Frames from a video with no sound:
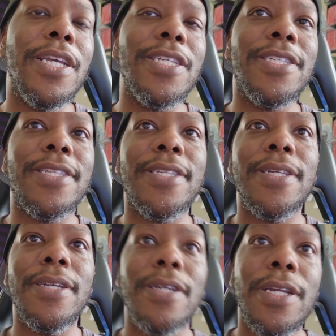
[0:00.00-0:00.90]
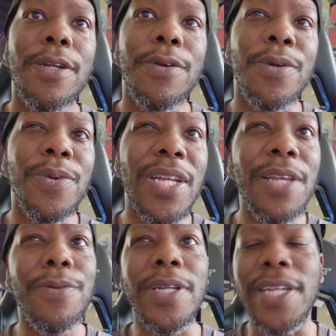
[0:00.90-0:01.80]
it's
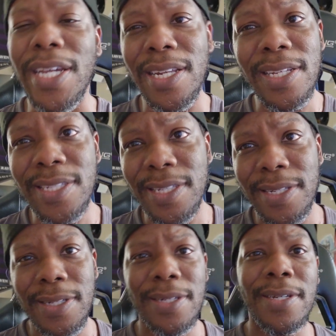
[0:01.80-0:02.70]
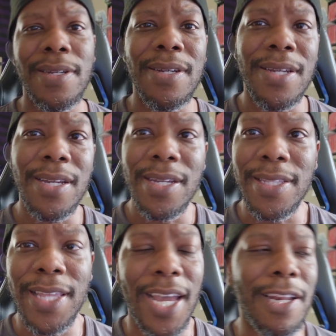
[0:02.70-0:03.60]
really ridiculous
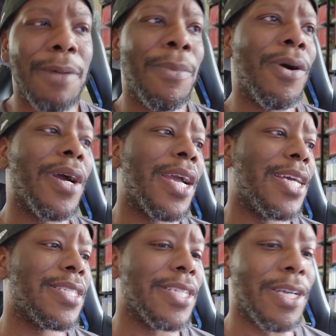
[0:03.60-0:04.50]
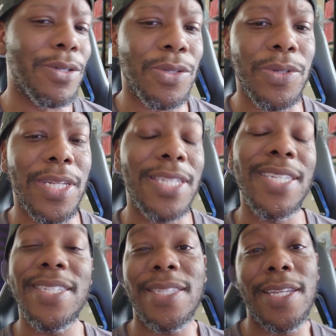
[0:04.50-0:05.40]
that Lamar has to go to
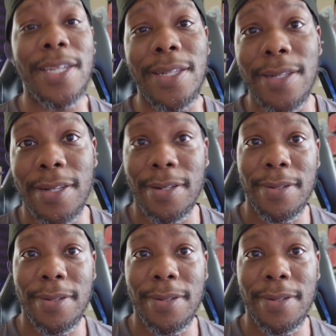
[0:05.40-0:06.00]
this extent